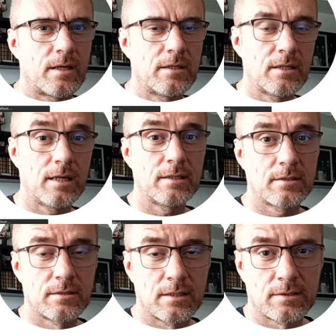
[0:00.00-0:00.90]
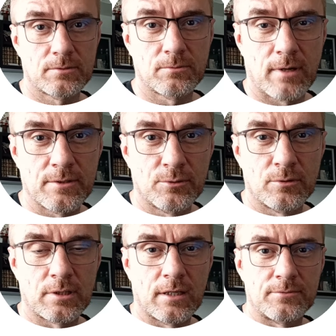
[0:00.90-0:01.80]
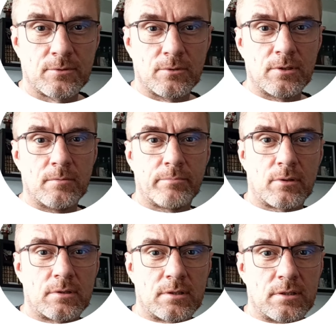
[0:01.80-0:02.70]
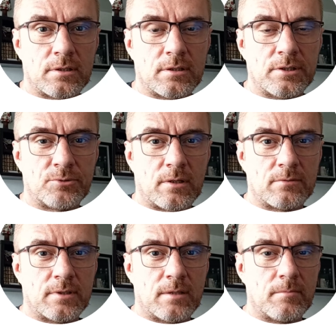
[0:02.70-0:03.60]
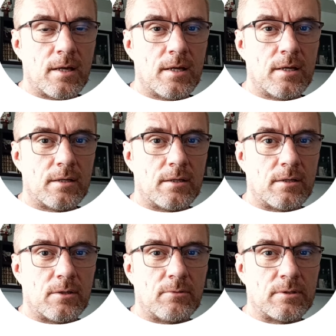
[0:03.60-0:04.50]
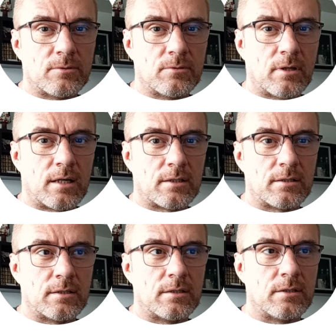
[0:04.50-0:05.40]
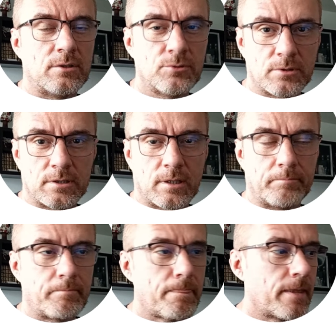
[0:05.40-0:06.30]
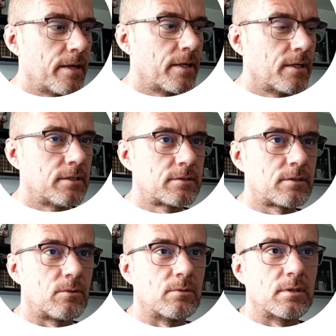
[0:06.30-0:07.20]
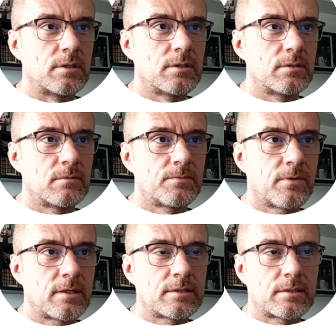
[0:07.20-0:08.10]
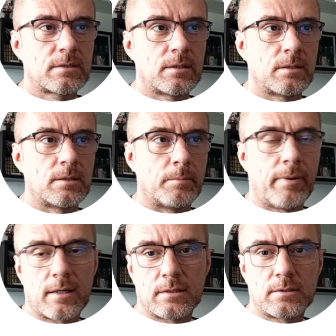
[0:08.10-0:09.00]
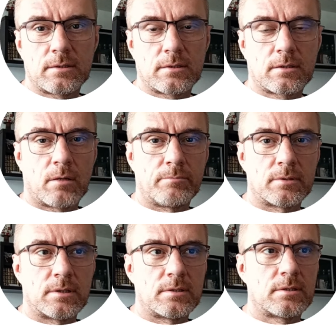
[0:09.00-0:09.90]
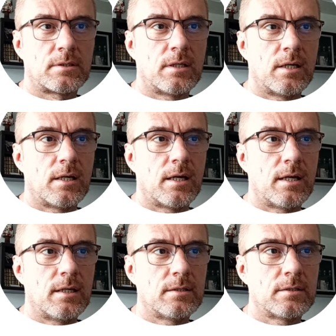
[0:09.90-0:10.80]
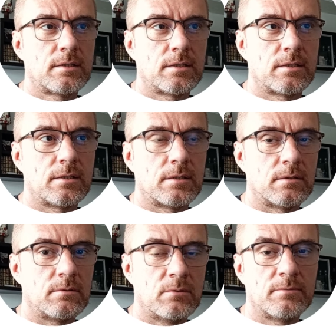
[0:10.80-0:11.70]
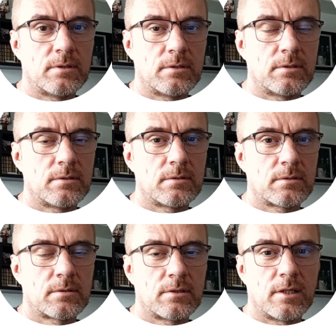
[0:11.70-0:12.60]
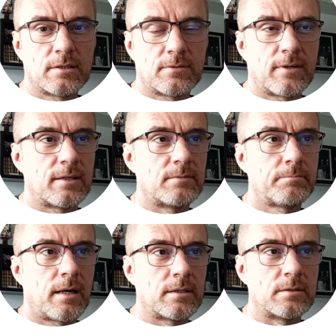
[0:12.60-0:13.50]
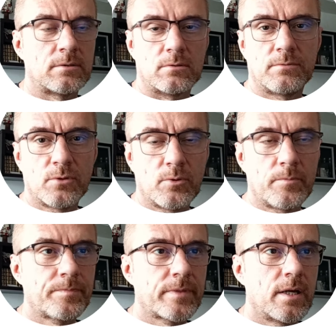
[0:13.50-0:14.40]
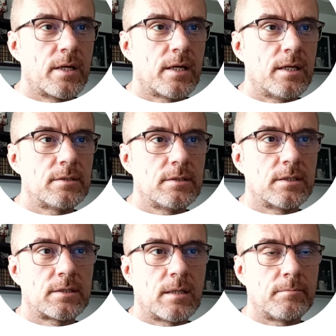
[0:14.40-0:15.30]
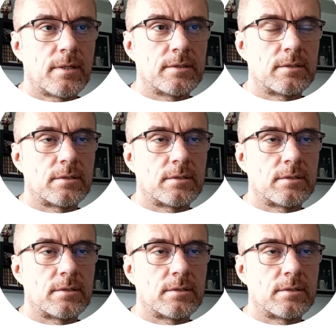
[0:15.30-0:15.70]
and that's why you don't have to import each one of them when you are using them. So first the parent component, and we create the file parent.view, and in the template